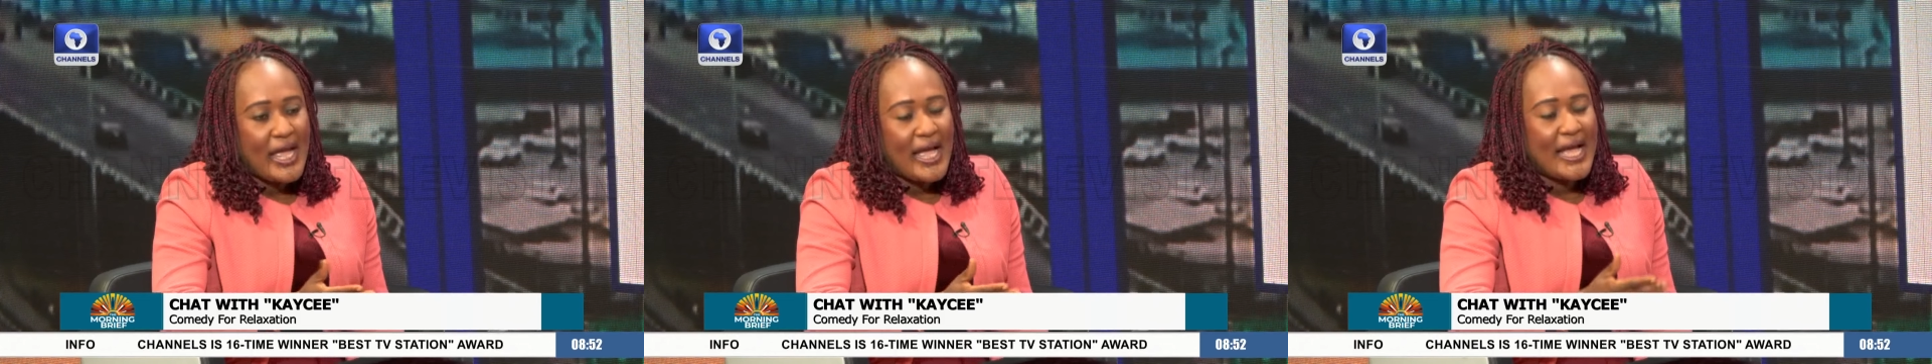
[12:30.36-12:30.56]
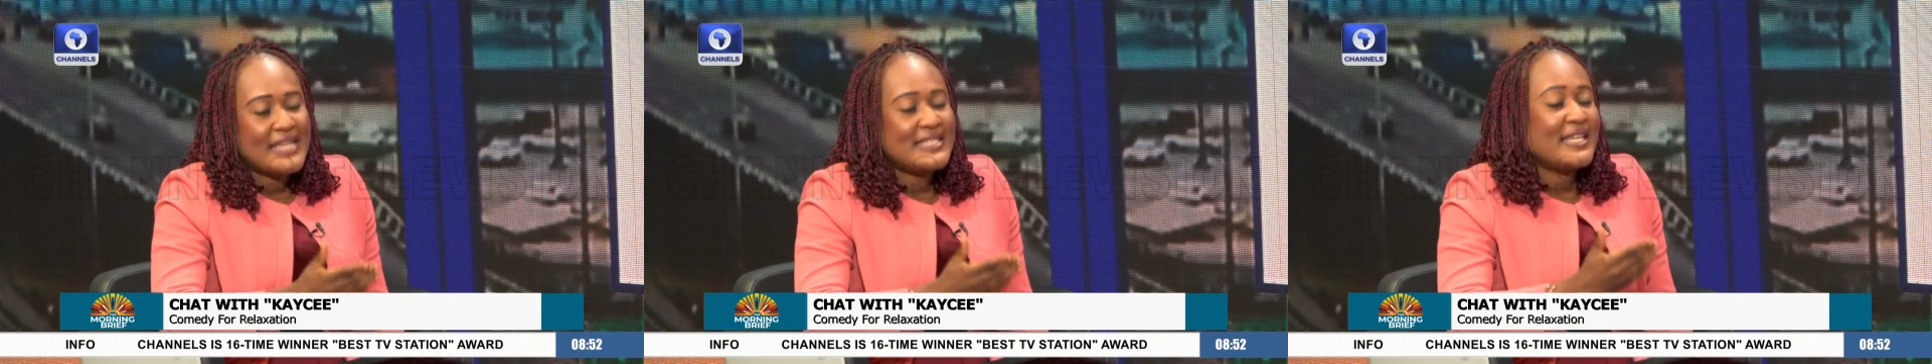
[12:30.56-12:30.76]

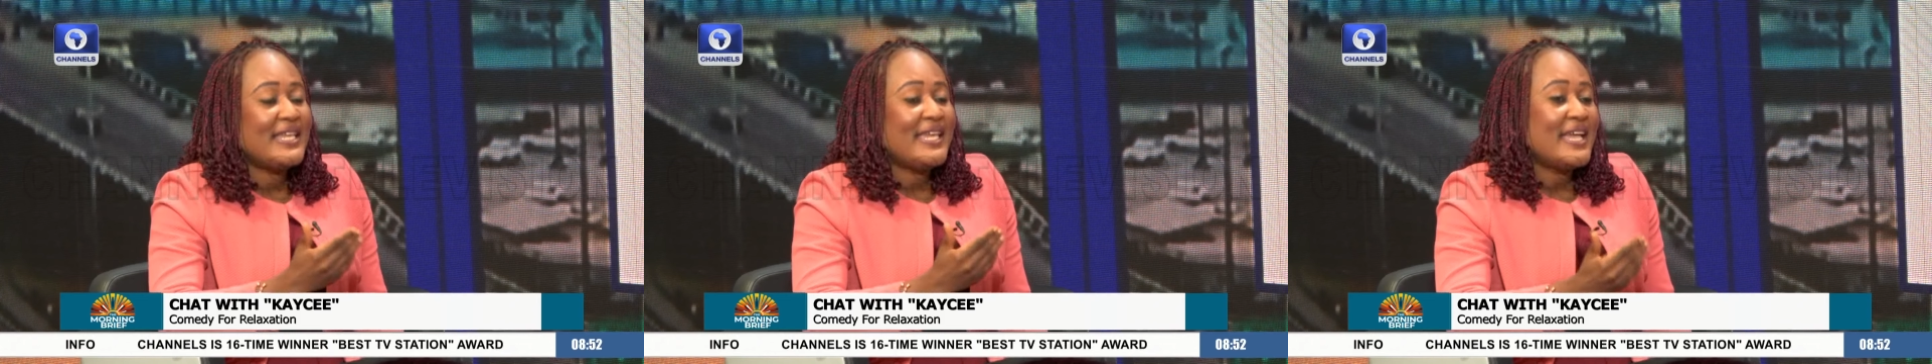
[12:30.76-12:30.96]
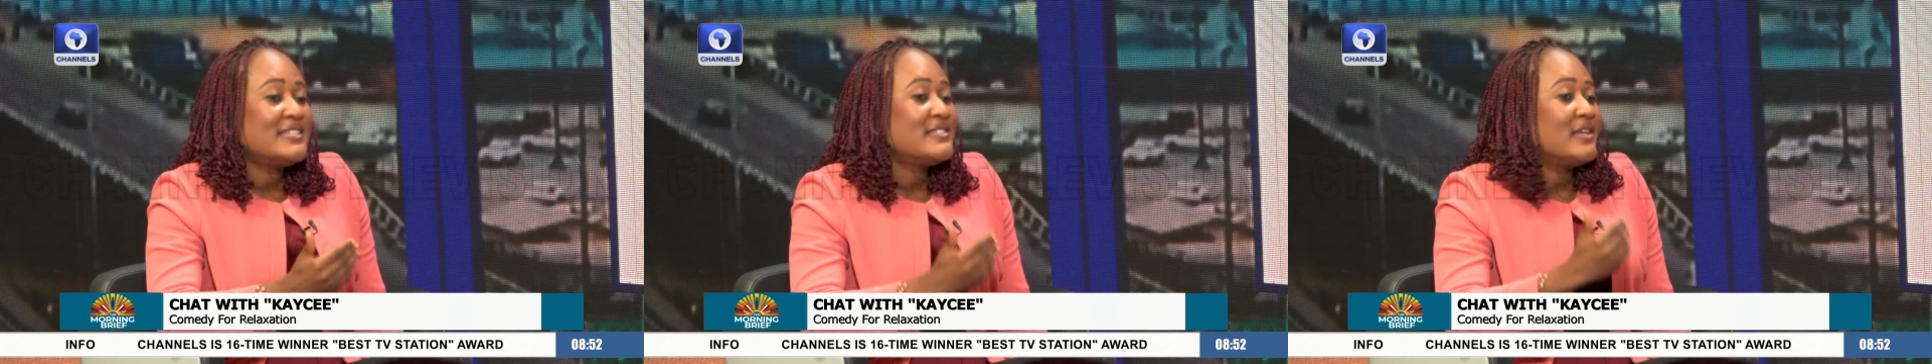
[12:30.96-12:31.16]
mm. as
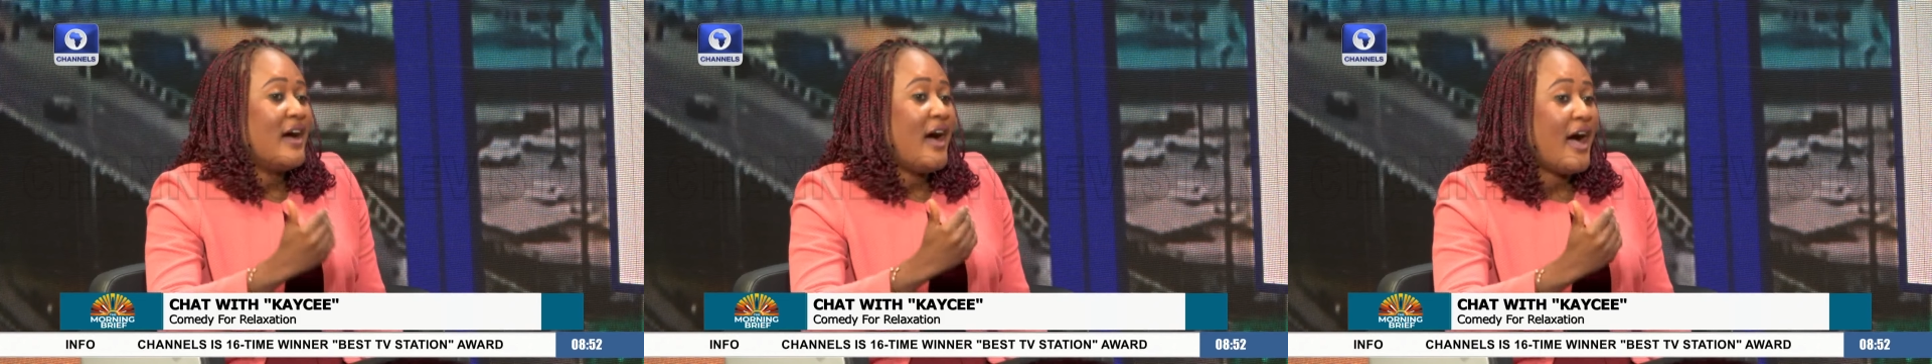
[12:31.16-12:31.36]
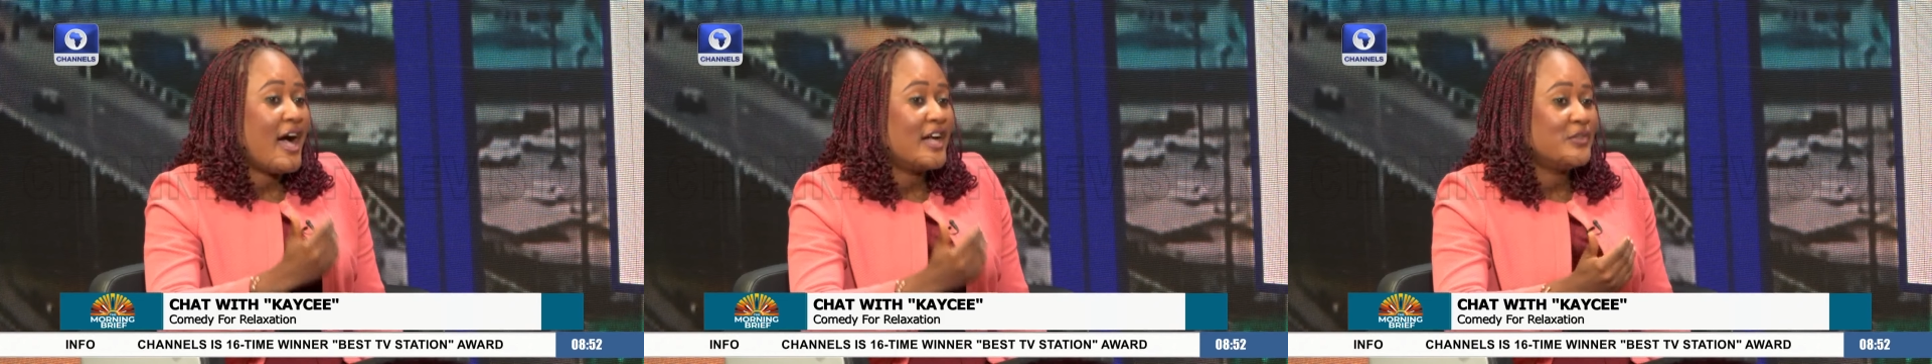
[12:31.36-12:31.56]
against the
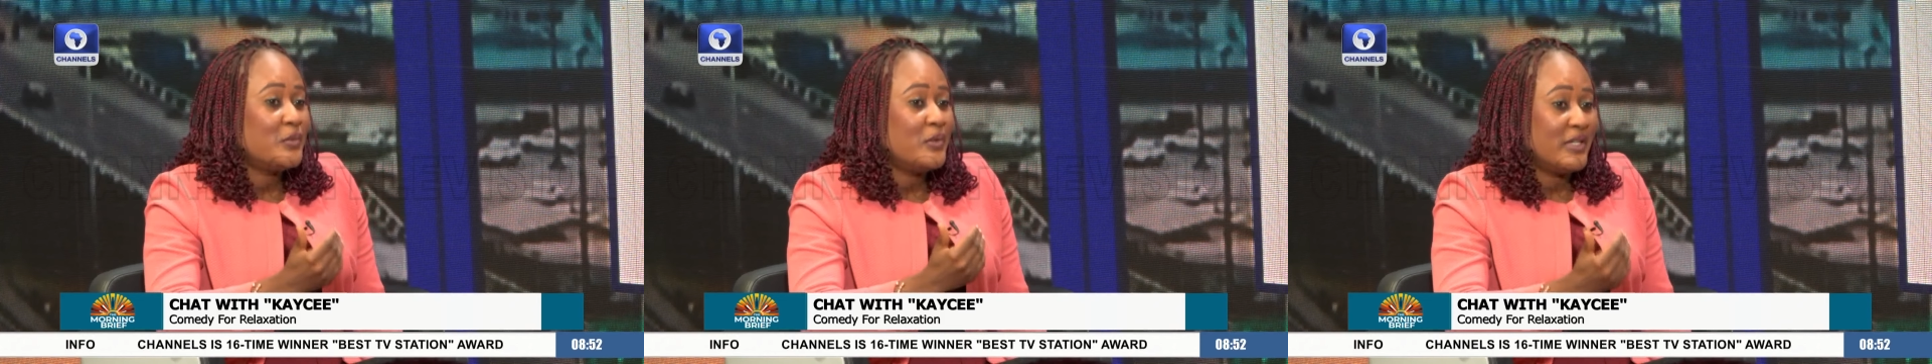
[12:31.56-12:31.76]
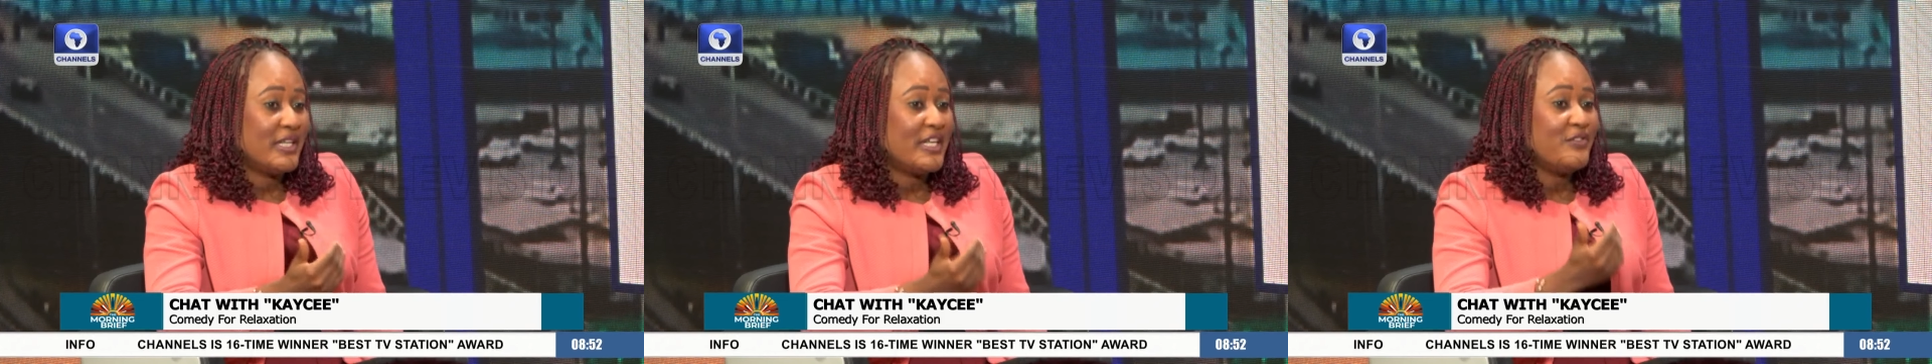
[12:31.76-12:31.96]
hard
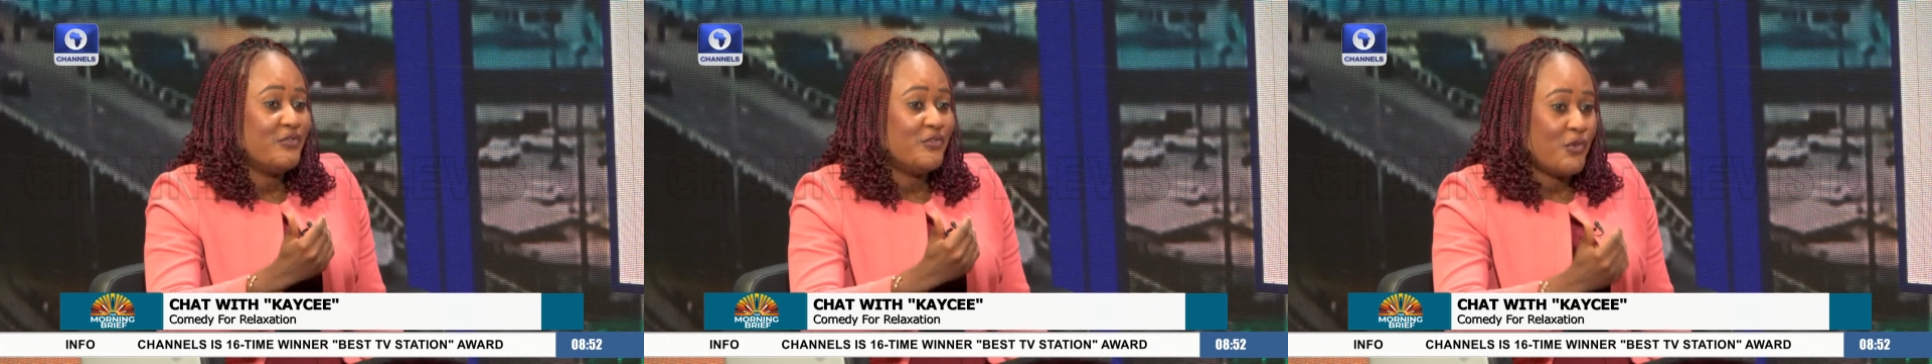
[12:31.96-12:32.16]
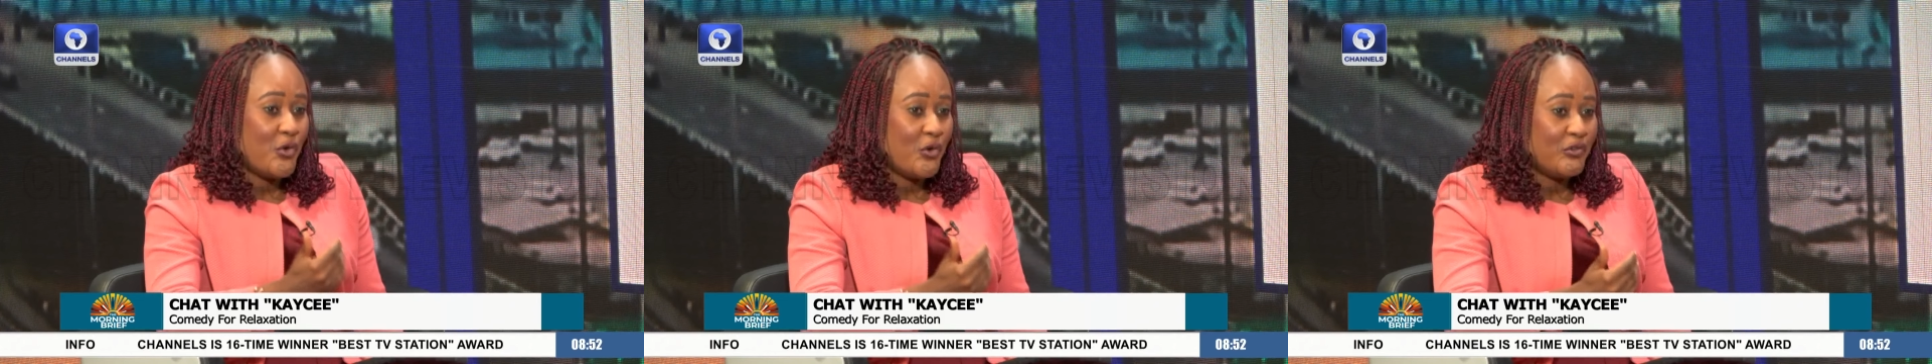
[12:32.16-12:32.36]
work
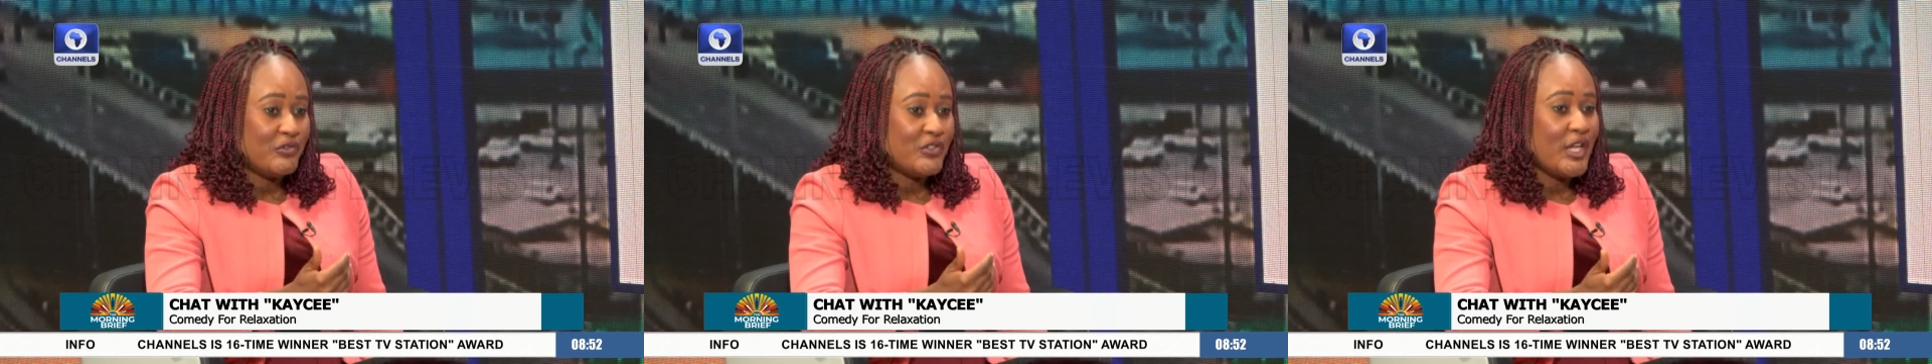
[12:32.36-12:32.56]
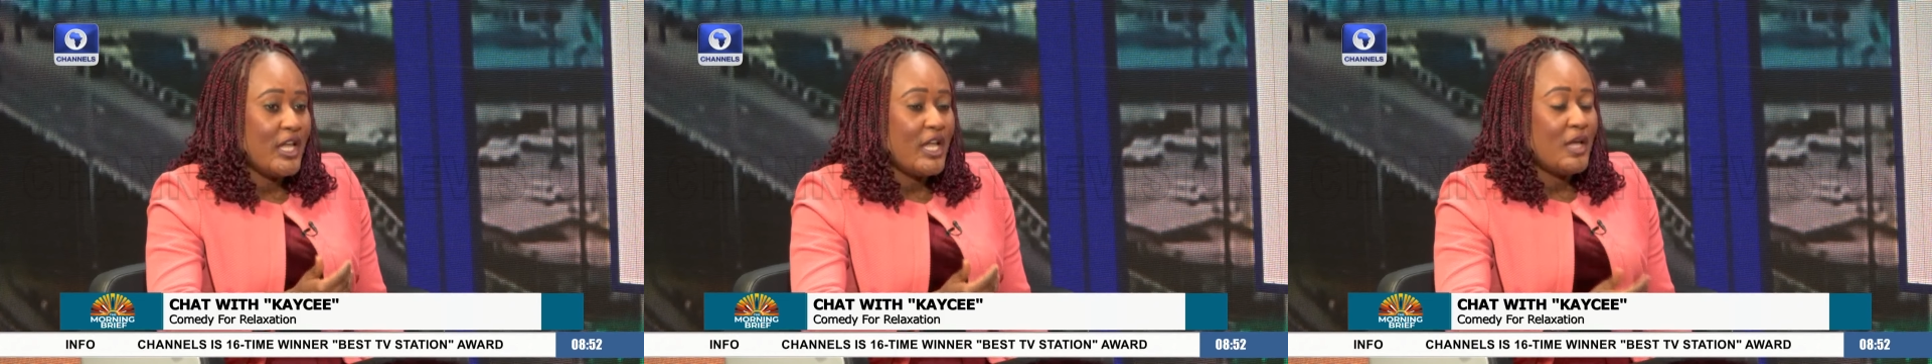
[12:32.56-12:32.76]

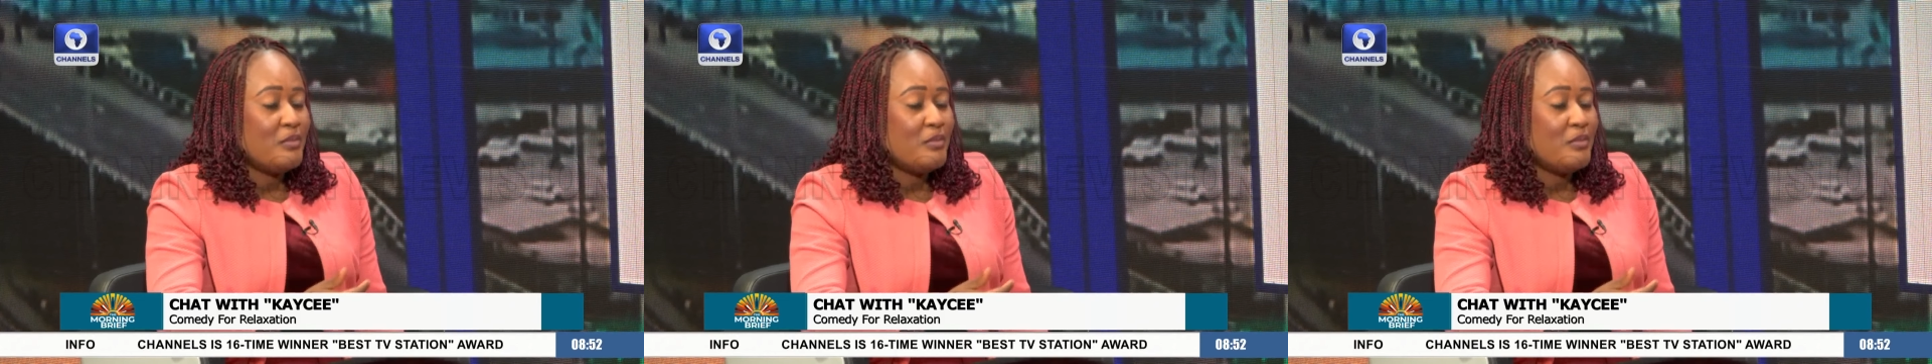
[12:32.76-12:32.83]
involved.